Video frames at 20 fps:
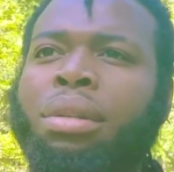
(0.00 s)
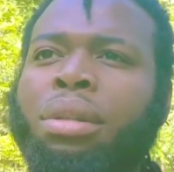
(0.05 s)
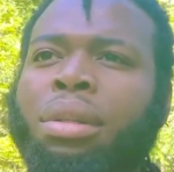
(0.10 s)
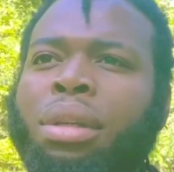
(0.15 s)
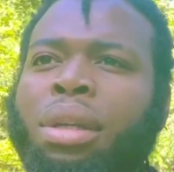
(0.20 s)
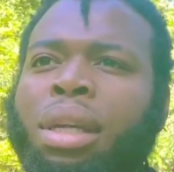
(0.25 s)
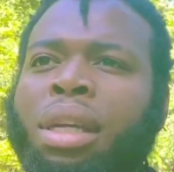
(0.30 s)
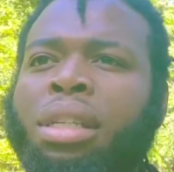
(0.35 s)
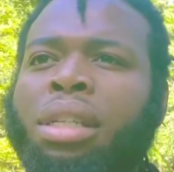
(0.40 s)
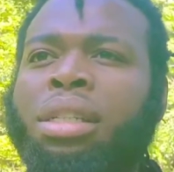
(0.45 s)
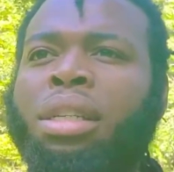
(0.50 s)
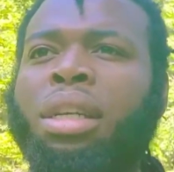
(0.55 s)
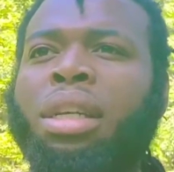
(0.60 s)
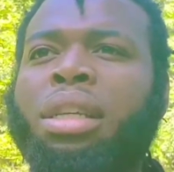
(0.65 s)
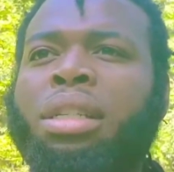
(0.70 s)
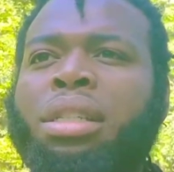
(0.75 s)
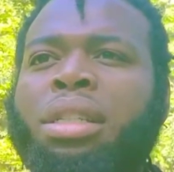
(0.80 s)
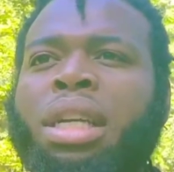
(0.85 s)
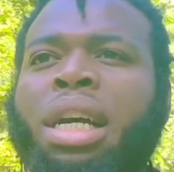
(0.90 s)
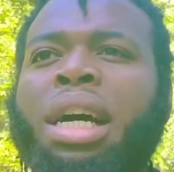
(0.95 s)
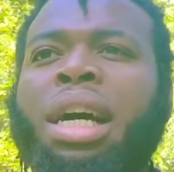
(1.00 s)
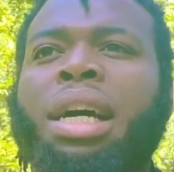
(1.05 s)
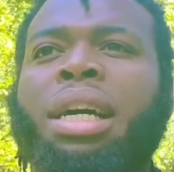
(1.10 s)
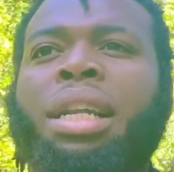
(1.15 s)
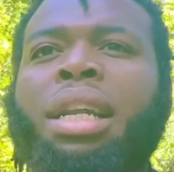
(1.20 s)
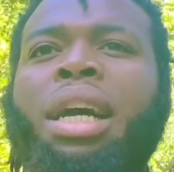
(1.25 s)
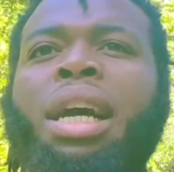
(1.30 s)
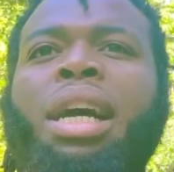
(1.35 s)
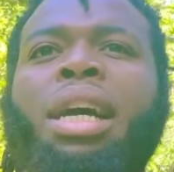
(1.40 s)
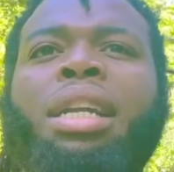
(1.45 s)
is not
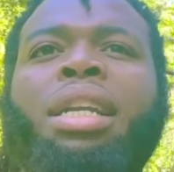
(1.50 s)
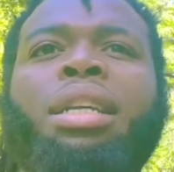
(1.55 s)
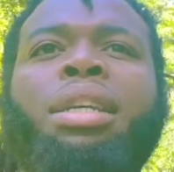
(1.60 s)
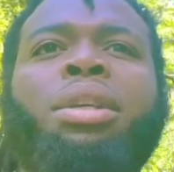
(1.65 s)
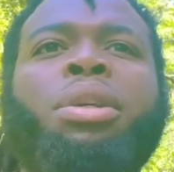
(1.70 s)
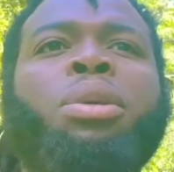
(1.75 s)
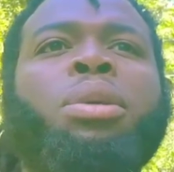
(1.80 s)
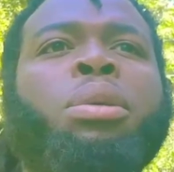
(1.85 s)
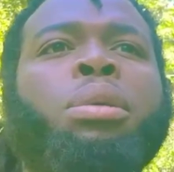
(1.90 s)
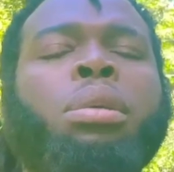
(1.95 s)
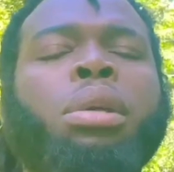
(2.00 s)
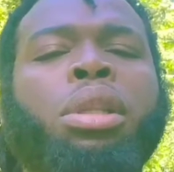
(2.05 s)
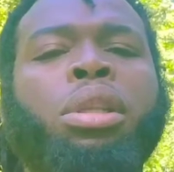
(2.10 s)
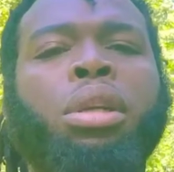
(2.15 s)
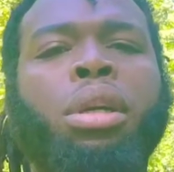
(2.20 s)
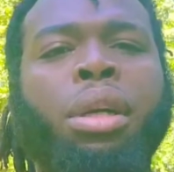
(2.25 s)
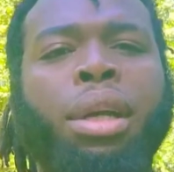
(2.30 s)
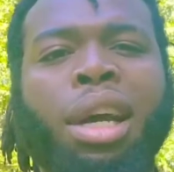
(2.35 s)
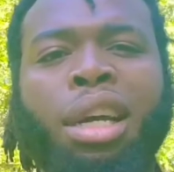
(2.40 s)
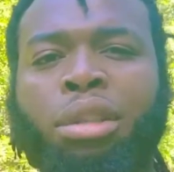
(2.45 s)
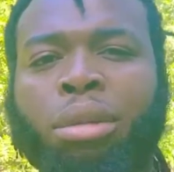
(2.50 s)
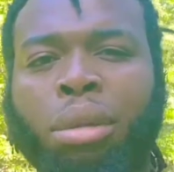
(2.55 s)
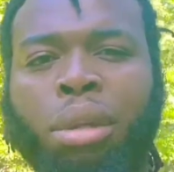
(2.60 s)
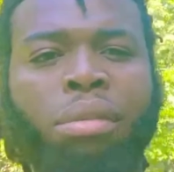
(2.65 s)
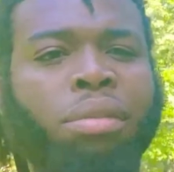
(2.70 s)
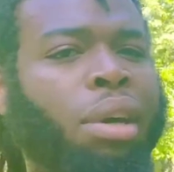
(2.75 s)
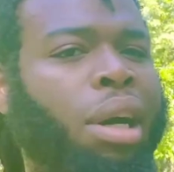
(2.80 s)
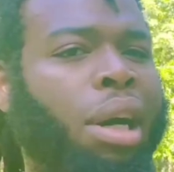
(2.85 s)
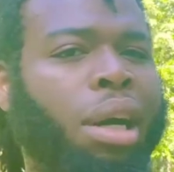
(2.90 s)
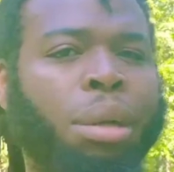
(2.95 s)
aligning you with your natural
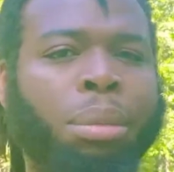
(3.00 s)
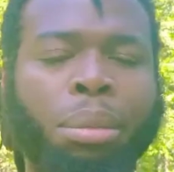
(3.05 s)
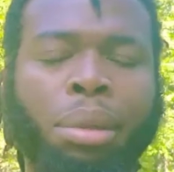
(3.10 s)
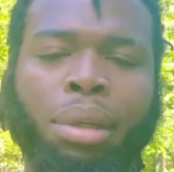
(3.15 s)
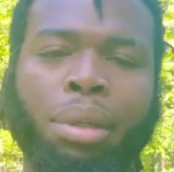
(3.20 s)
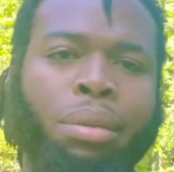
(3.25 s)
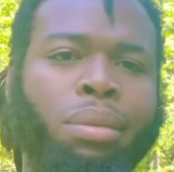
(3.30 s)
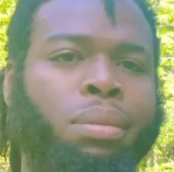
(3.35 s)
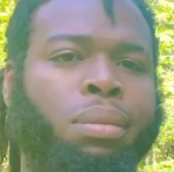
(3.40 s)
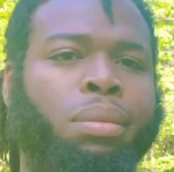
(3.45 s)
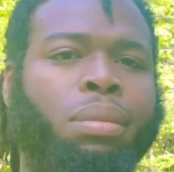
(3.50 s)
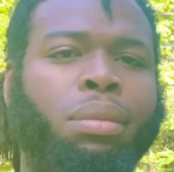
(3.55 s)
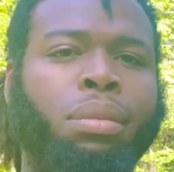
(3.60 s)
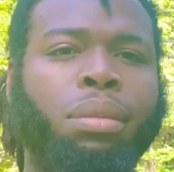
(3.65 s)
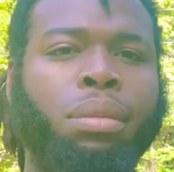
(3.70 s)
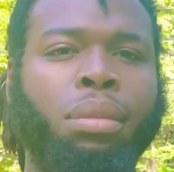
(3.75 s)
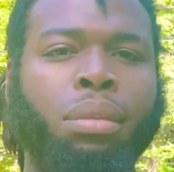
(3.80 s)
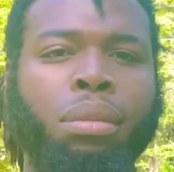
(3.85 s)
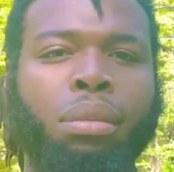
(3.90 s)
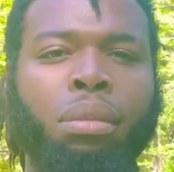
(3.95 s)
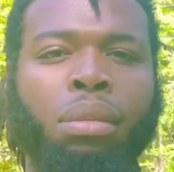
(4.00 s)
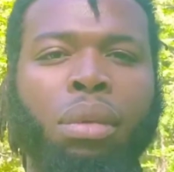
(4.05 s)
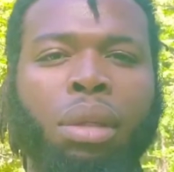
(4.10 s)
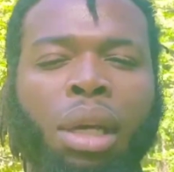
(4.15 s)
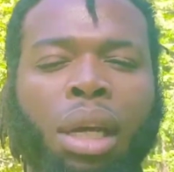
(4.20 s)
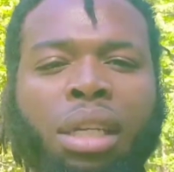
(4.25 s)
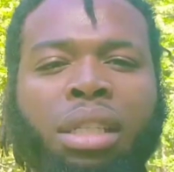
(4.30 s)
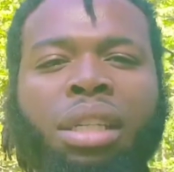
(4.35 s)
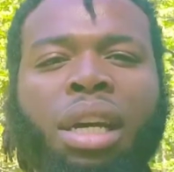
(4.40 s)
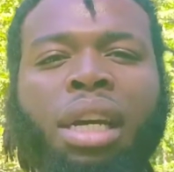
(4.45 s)
environment.
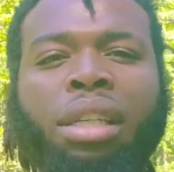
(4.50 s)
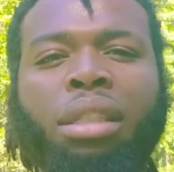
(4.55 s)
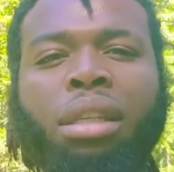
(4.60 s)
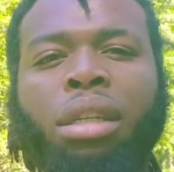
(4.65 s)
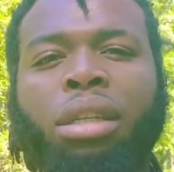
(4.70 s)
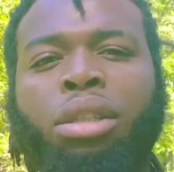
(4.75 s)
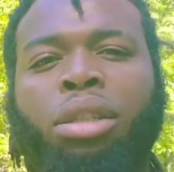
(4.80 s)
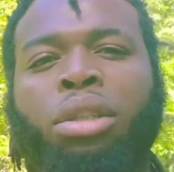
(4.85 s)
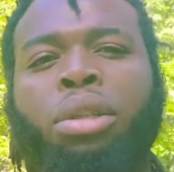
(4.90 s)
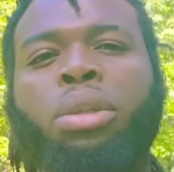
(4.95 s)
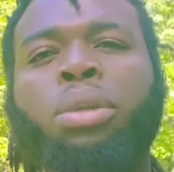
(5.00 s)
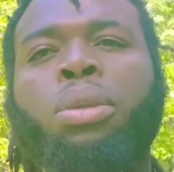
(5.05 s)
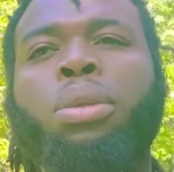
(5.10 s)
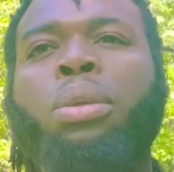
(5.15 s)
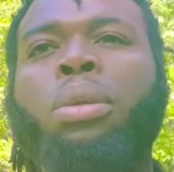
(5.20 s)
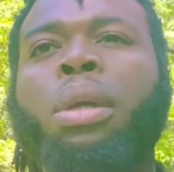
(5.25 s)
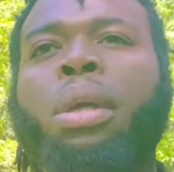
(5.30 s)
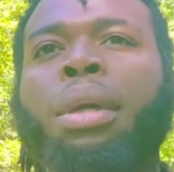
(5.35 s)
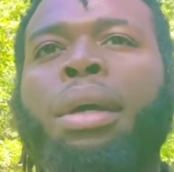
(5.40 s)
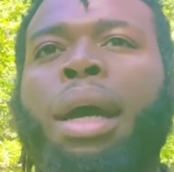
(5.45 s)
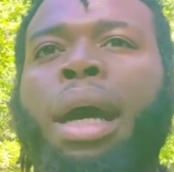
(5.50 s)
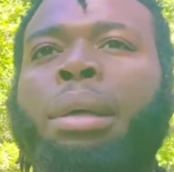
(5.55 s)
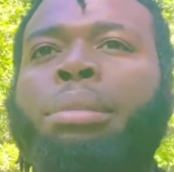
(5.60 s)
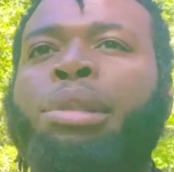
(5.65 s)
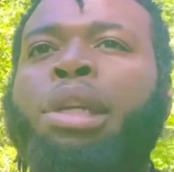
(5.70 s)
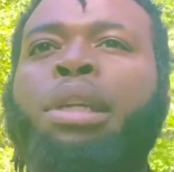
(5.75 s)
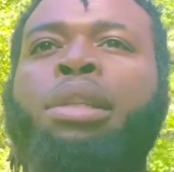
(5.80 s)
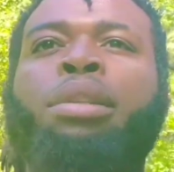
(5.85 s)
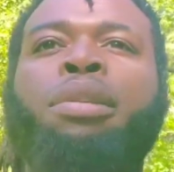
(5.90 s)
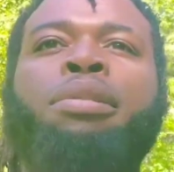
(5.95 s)
It is not teaching you
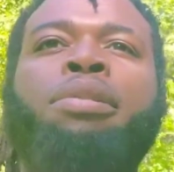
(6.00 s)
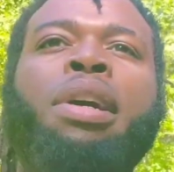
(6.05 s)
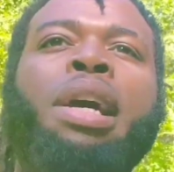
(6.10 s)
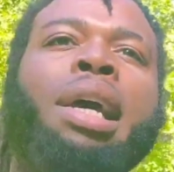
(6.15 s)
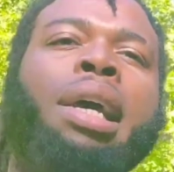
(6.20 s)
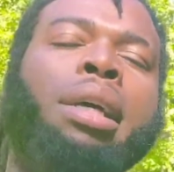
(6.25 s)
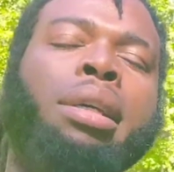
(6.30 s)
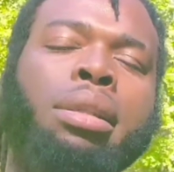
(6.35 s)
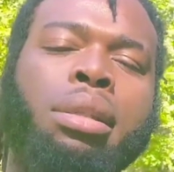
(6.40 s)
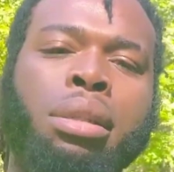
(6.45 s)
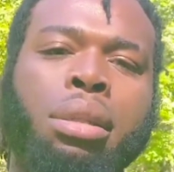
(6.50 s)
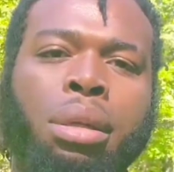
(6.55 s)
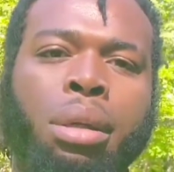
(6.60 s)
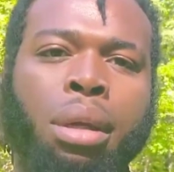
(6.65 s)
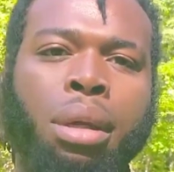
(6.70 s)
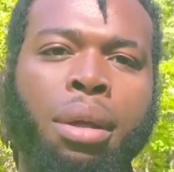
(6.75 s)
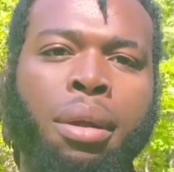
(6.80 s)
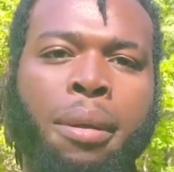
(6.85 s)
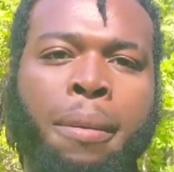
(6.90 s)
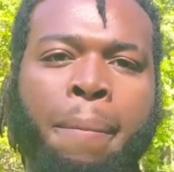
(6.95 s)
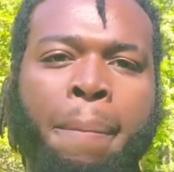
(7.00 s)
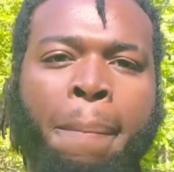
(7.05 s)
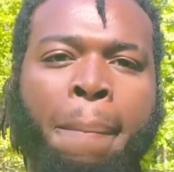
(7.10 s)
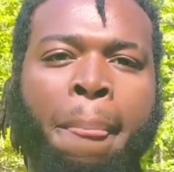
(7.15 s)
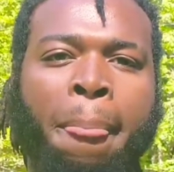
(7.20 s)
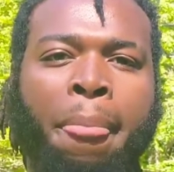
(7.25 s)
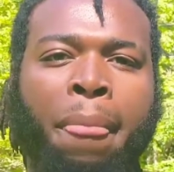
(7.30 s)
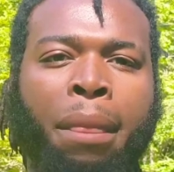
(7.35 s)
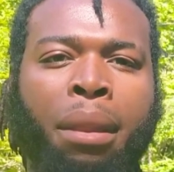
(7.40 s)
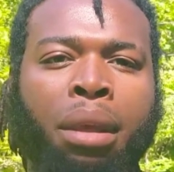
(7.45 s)
objective facts.
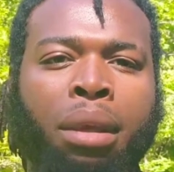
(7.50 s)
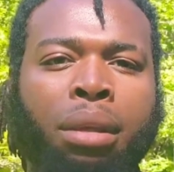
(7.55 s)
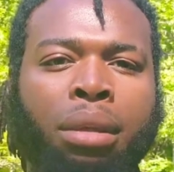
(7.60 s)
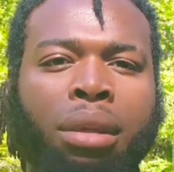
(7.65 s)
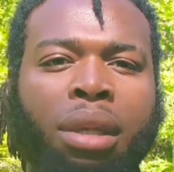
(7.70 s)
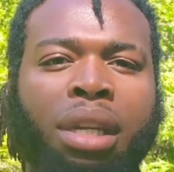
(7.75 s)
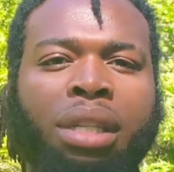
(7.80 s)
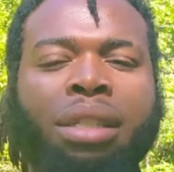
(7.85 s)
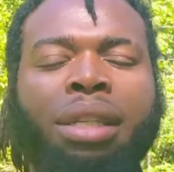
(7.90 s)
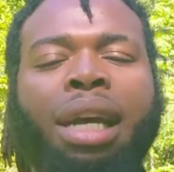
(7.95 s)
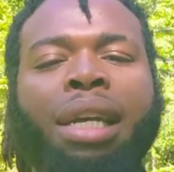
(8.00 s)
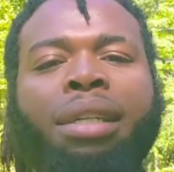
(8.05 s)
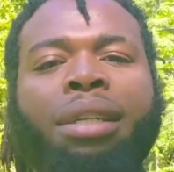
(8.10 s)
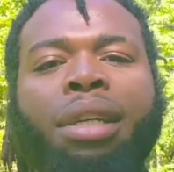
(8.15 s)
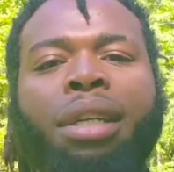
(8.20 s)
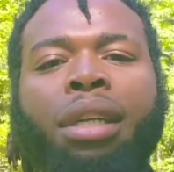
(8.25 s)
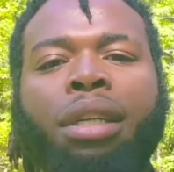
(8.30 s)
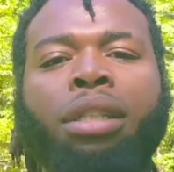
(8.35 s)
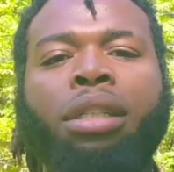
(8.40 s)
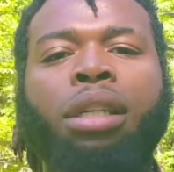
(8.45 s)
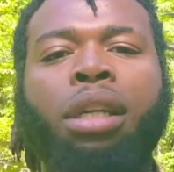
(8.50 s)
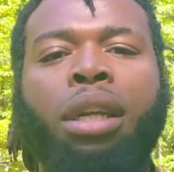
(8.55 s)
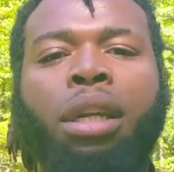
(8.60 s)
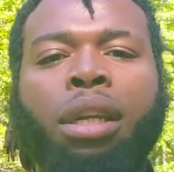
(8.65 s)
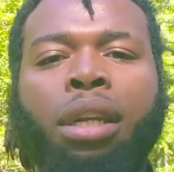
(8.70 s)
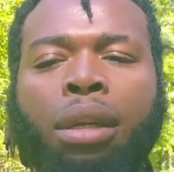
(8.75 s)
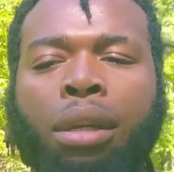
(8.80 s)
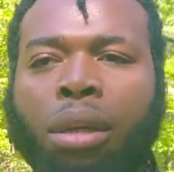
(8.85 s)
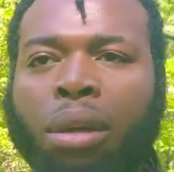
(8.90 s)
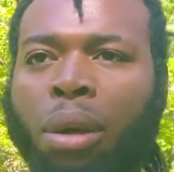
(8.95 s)
It is not
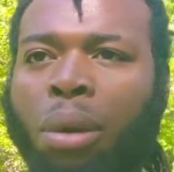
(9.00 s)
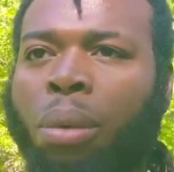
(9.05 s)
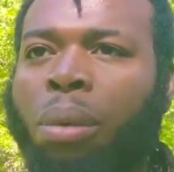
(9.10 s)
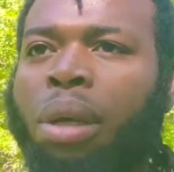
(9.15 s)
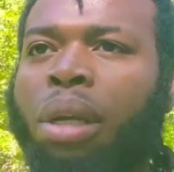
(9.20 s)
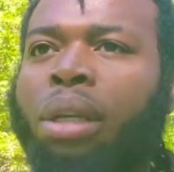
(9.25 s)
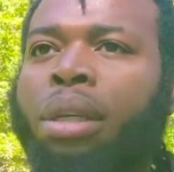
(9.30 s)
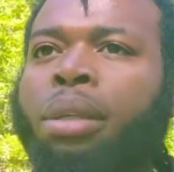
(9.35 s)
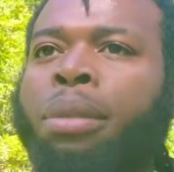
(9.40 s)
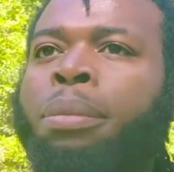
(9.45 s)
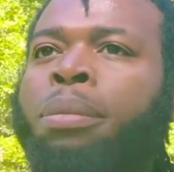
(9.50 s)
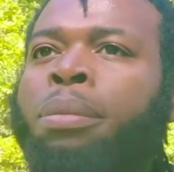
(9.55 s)
diligently going,